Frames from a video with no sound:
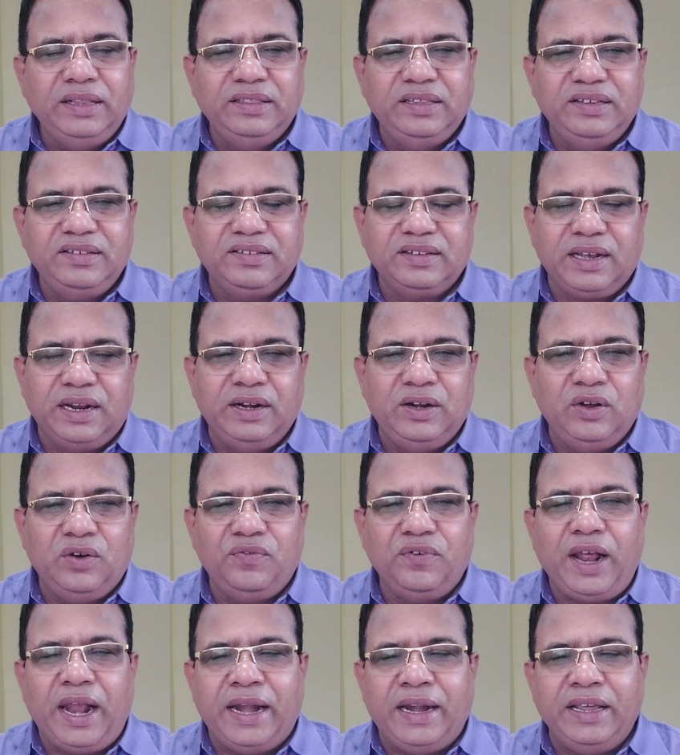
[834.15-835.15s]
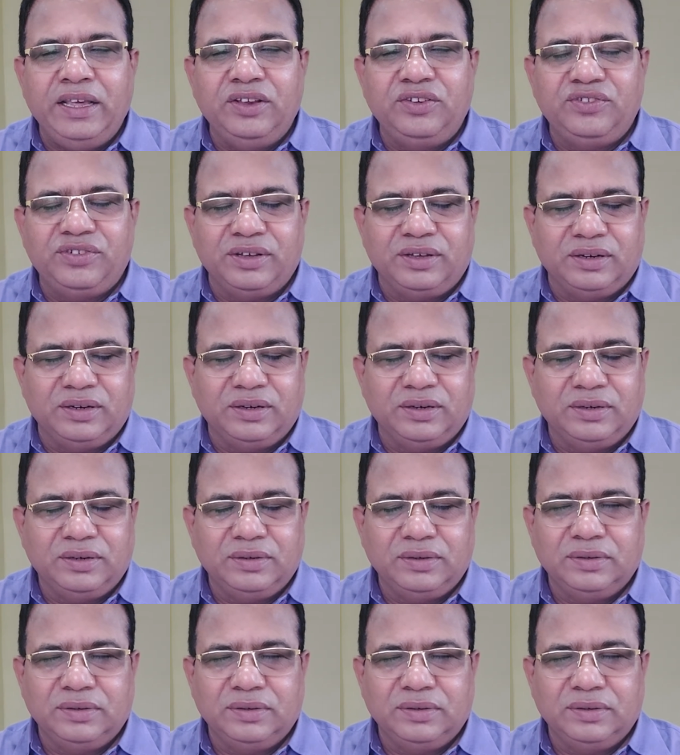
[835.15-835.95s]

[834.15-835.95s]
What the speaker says: this kind of addiction,